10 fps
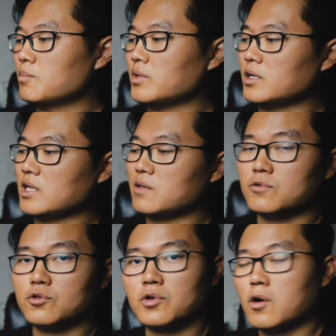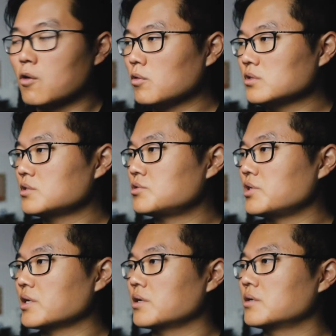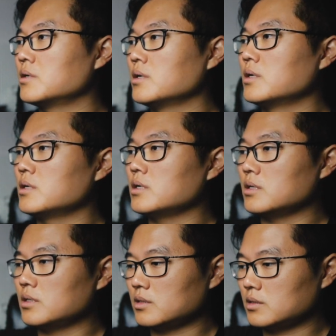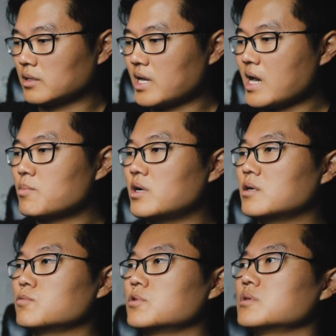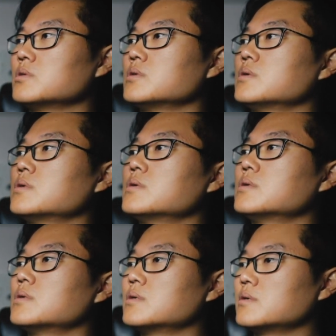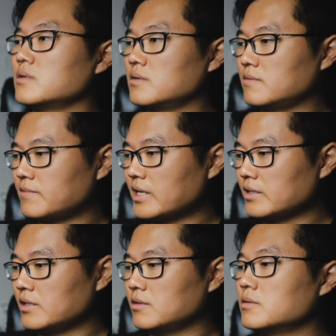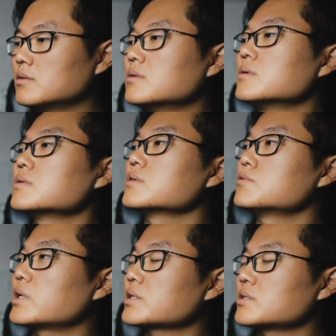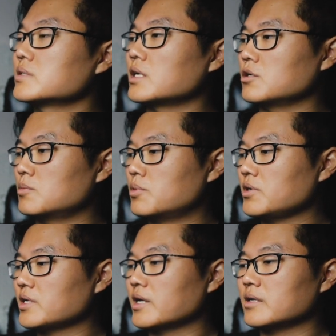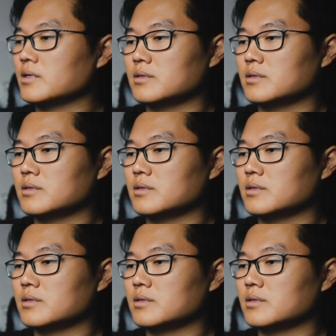But if you hold the trigger, the camera would follow the direction that you're pointing at.